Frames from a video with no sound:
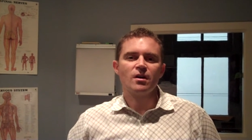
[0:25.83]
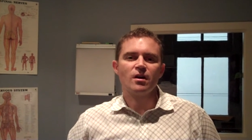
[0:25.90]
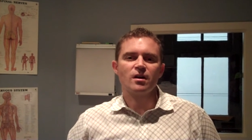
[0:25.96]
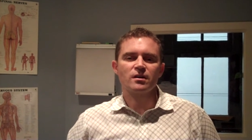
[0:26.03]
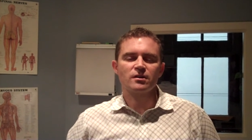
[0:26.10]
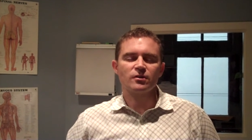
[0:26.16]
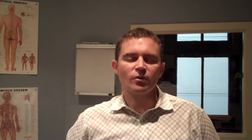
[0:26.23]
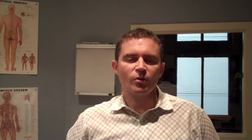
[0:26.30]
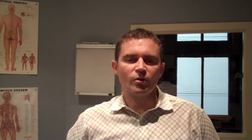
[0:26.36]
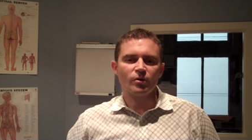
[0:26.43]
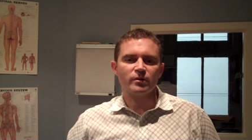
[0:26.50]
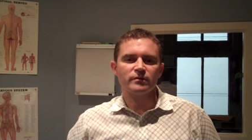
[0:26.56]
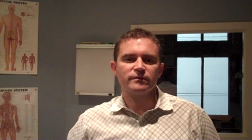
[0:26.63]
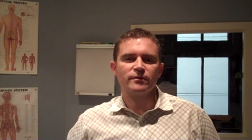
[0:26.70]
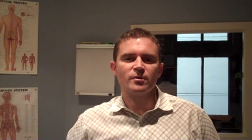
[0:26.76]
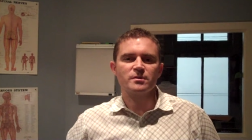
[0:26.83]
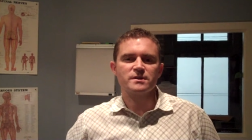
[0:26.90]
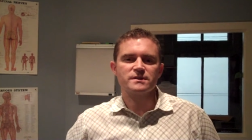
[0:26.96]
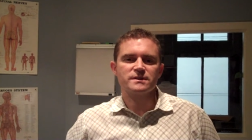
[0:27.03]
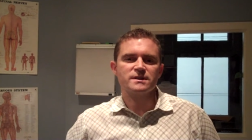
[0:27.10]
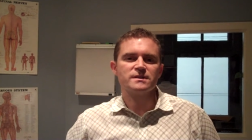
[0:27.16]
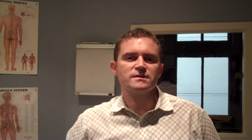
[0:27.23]
Our goal and
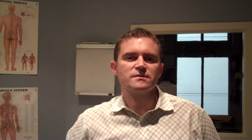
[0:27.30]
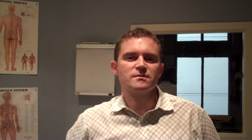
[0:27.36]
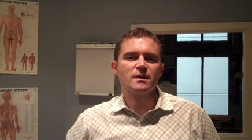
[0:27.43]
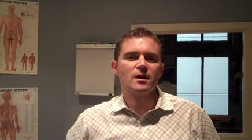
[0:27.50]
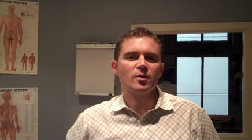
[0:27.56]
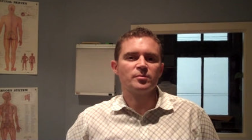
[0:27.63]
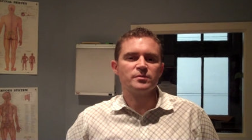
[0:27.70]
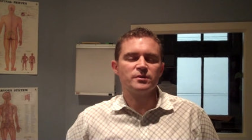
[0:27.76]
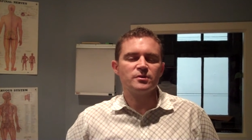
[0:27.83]
focus is to help